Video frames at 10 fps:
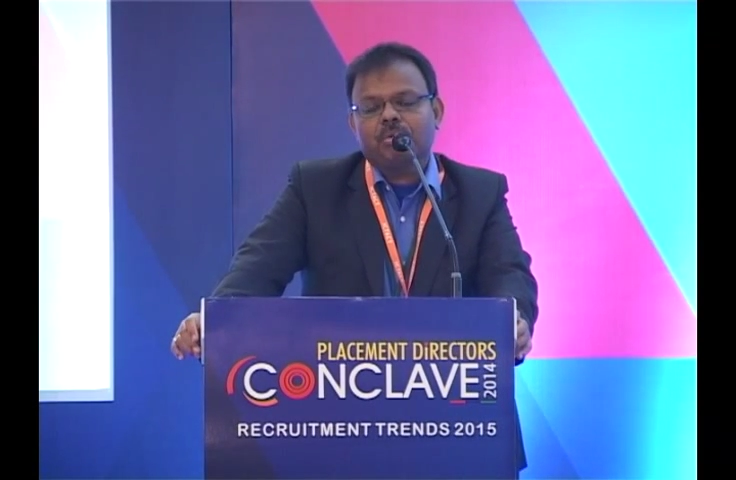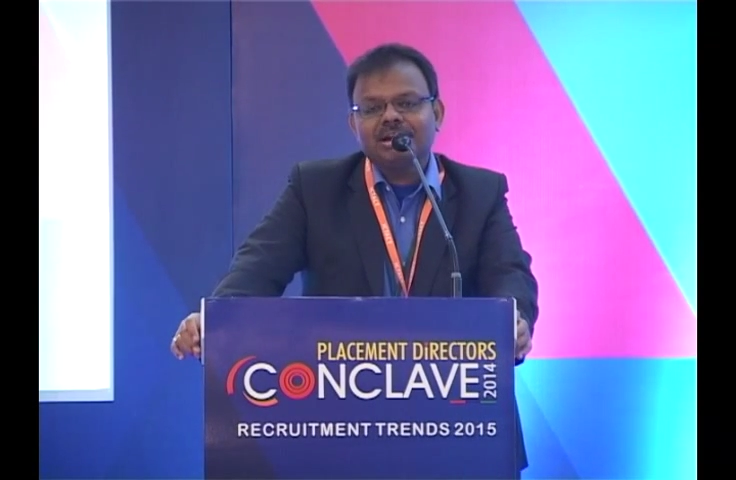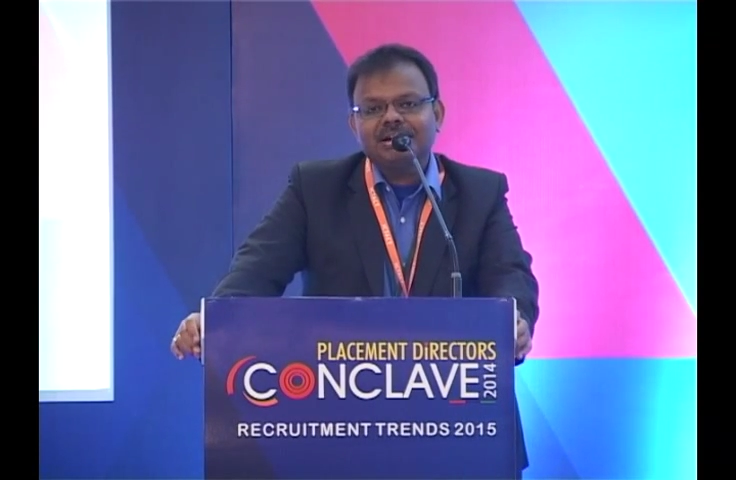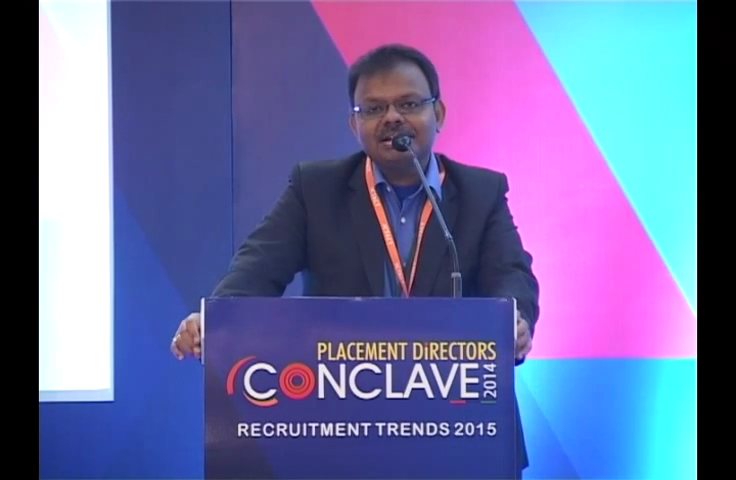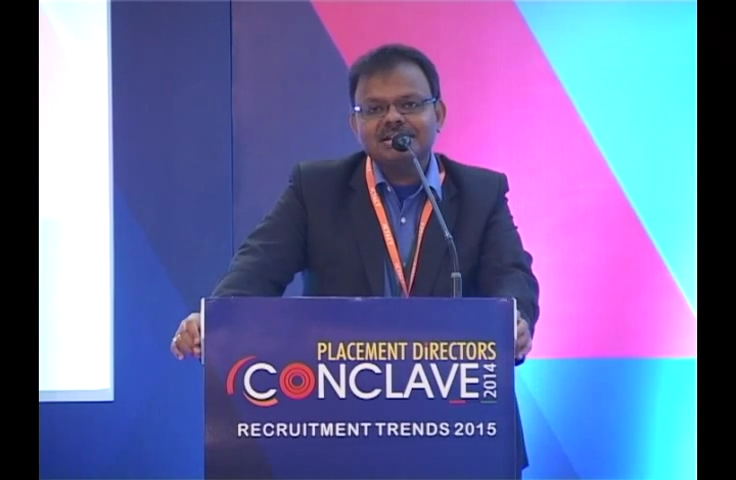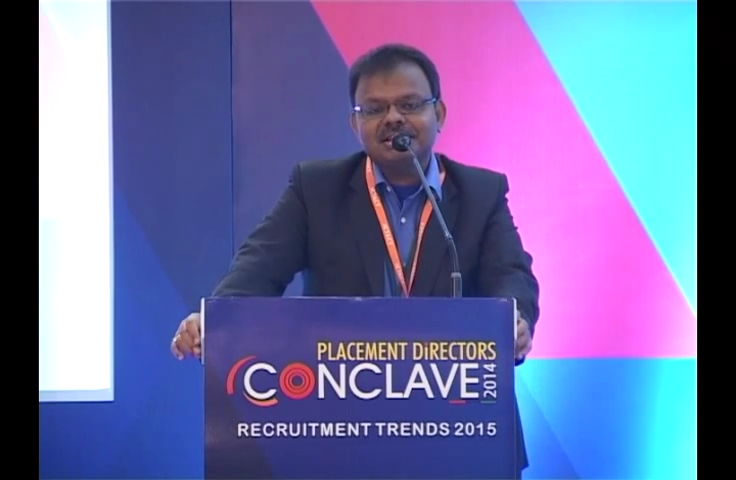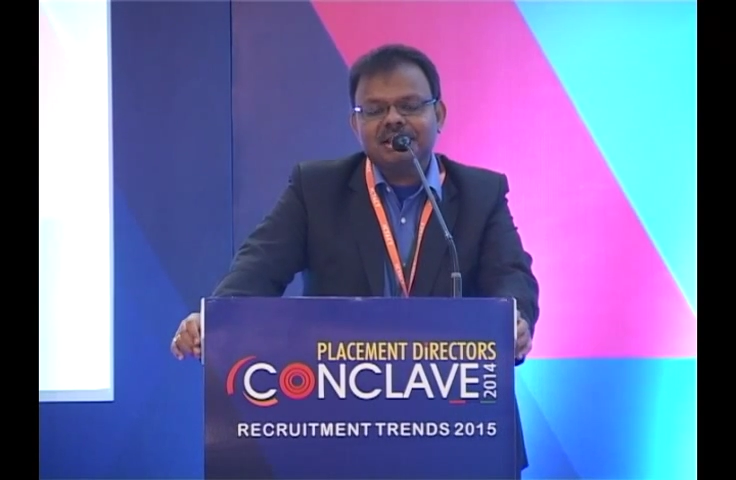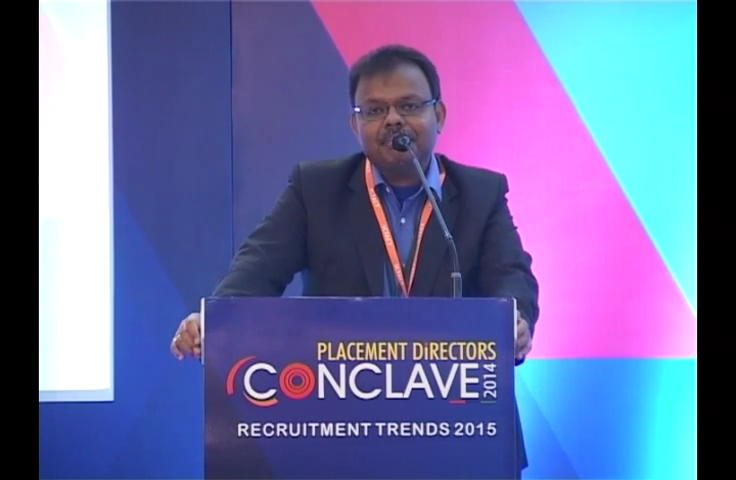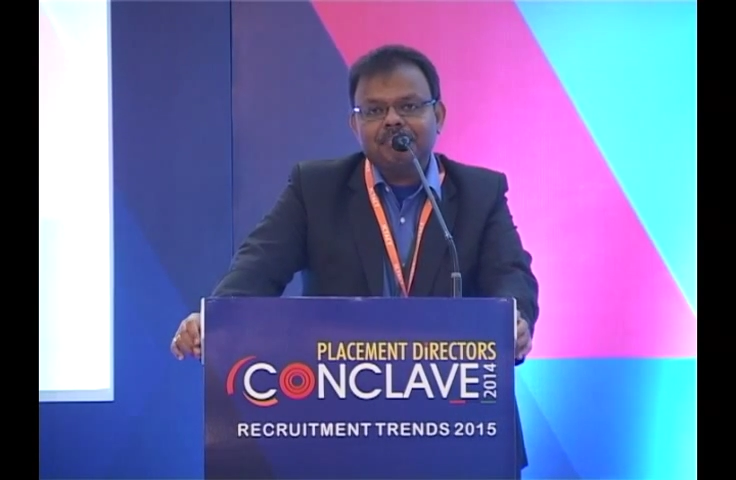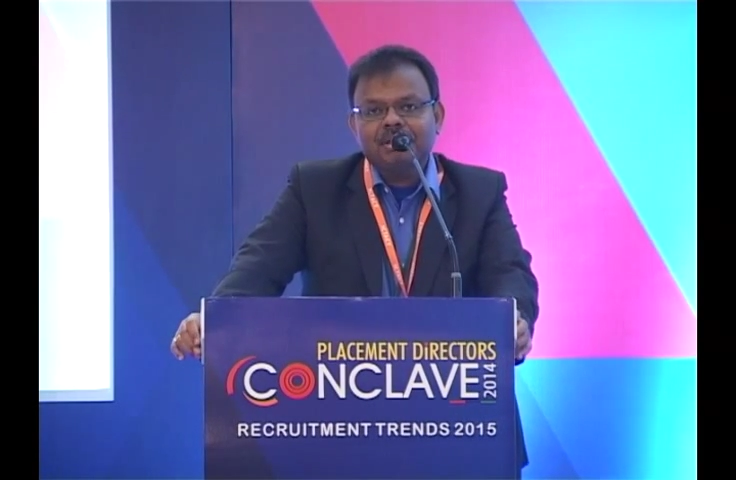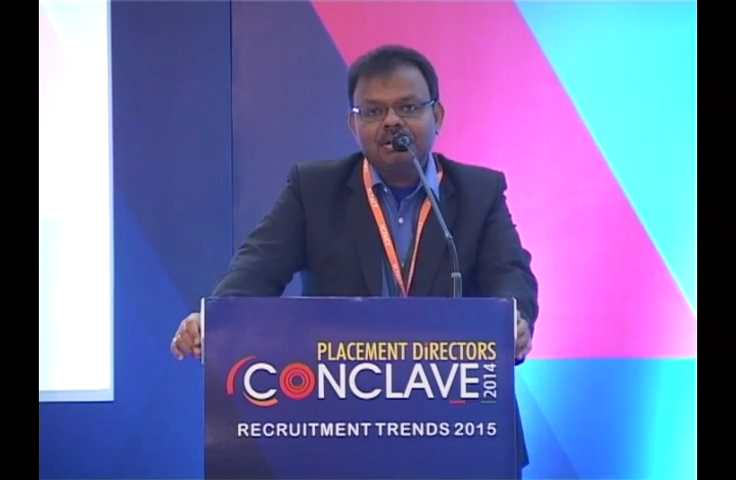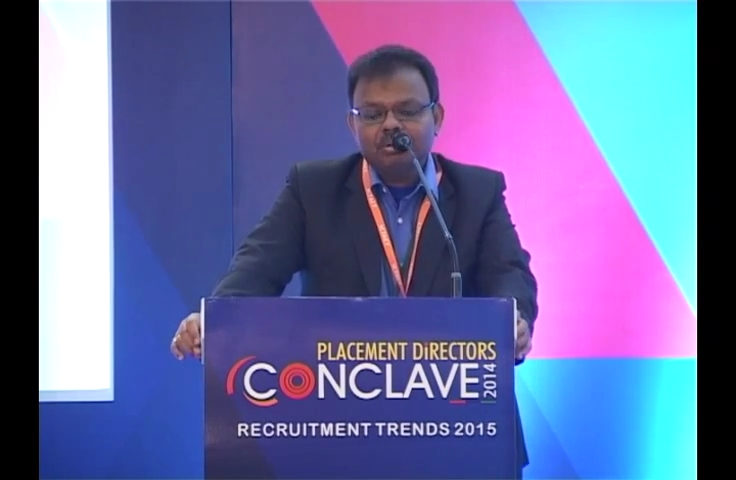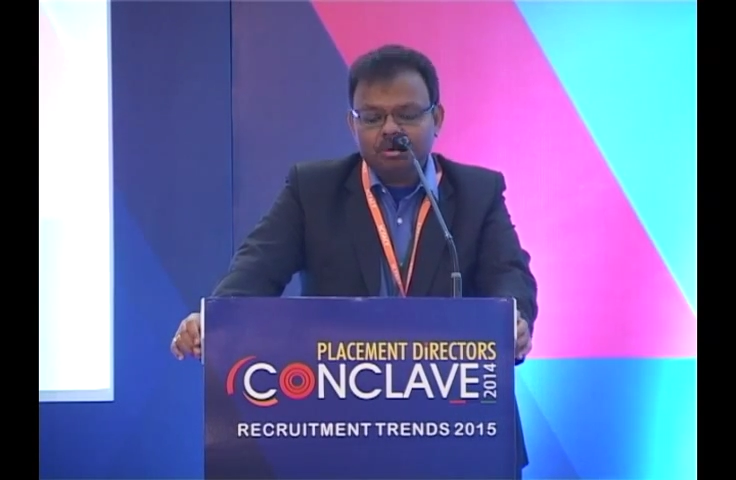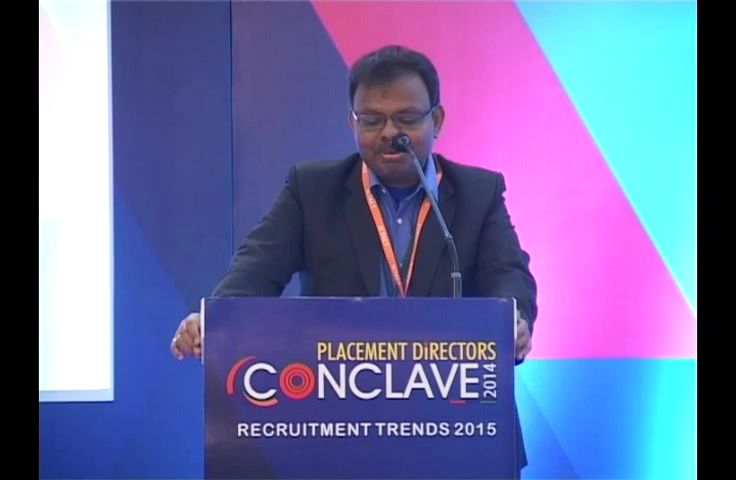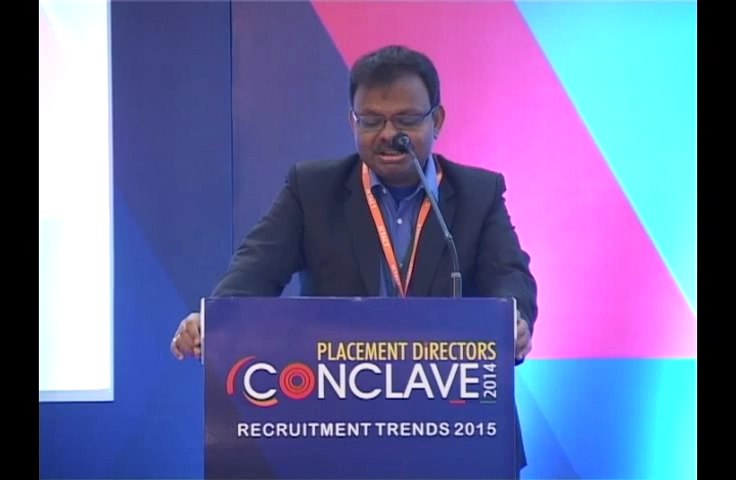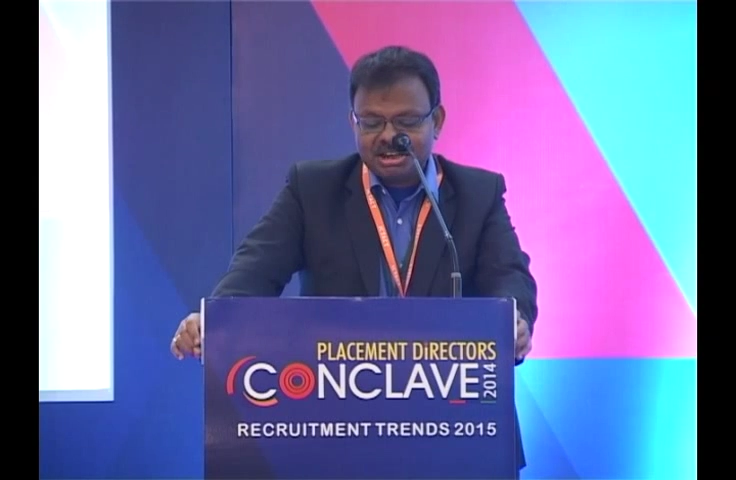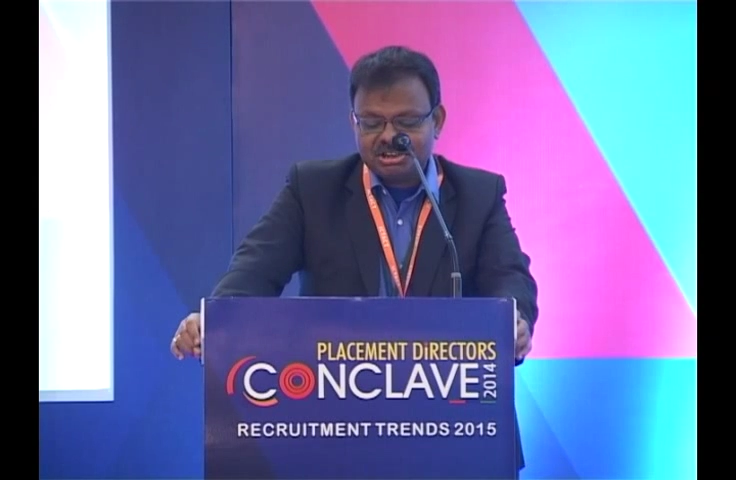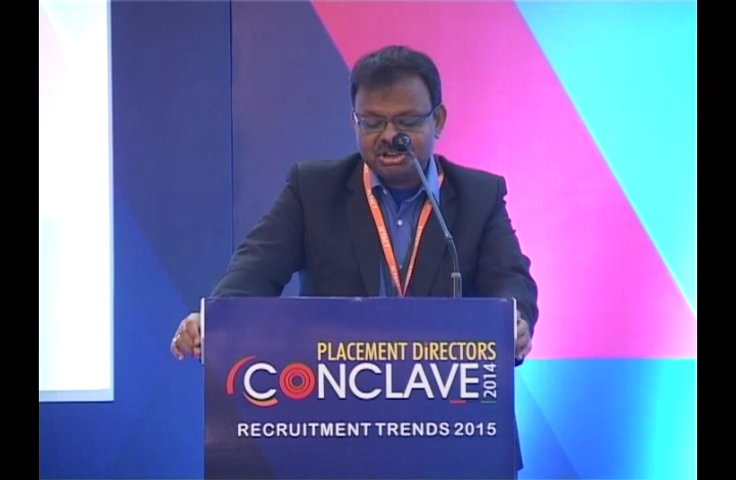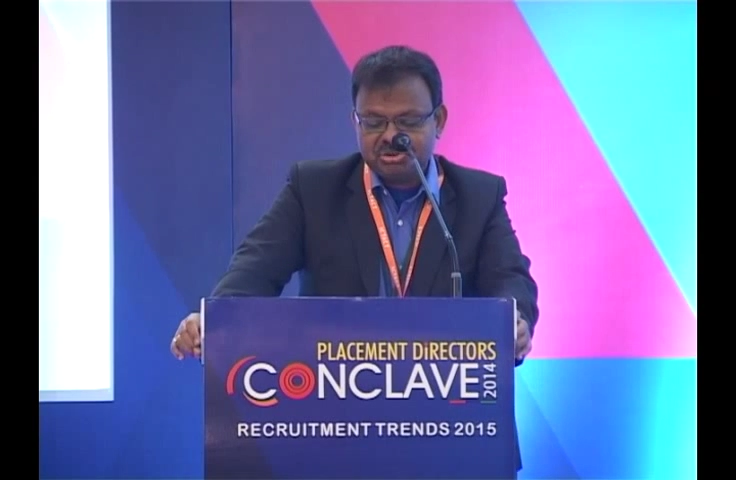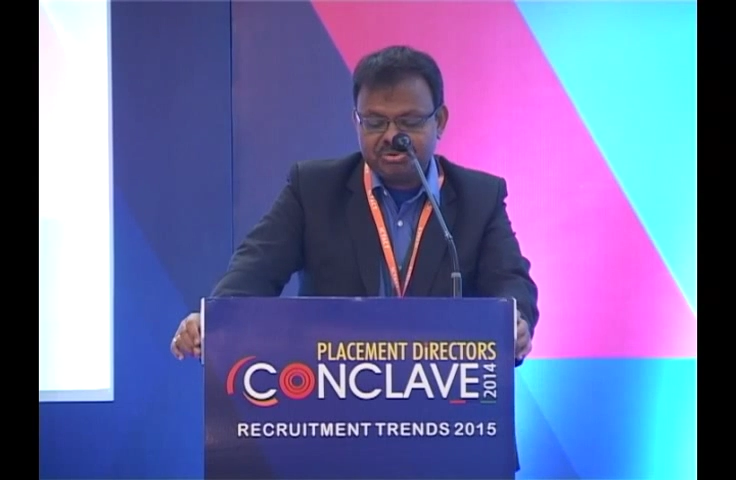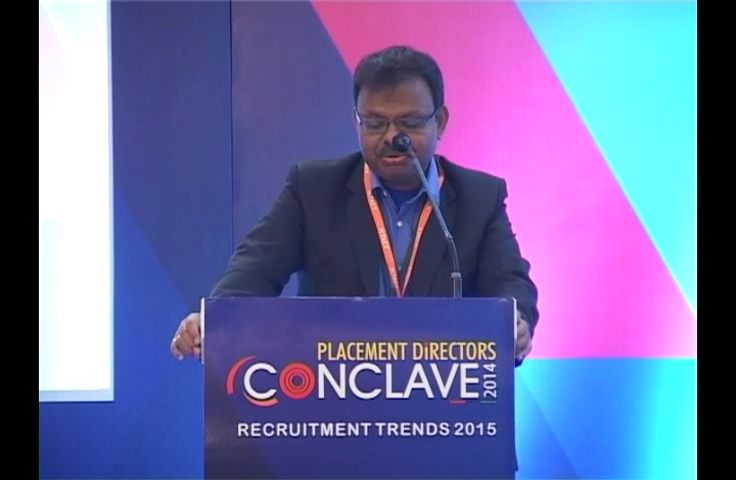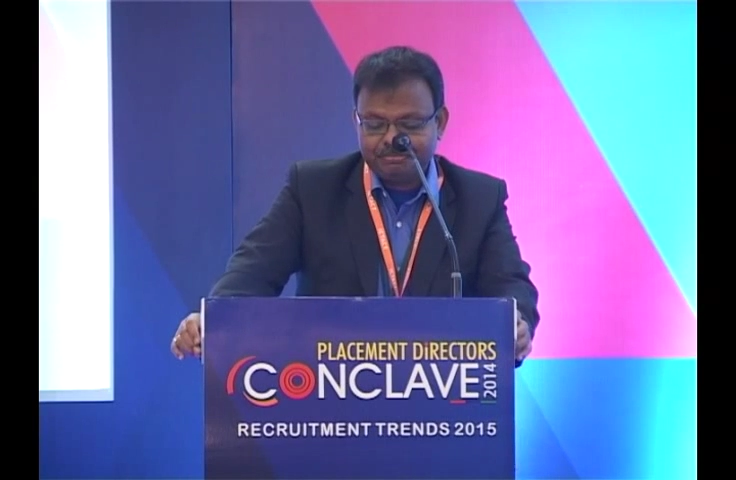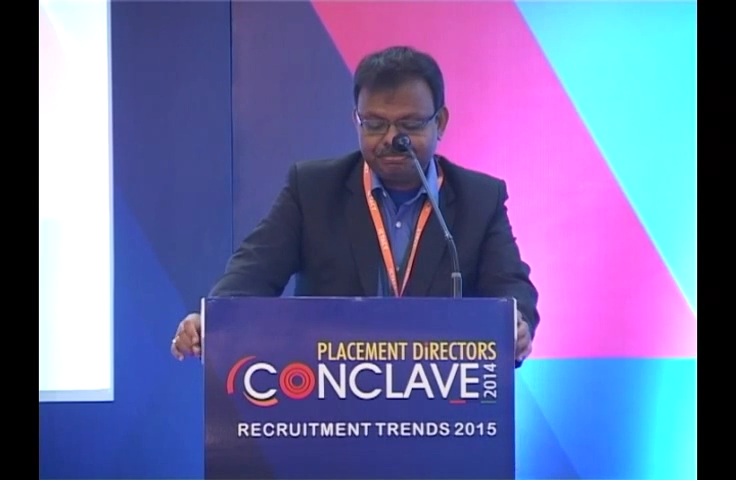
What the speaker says: qualities in them to be successful.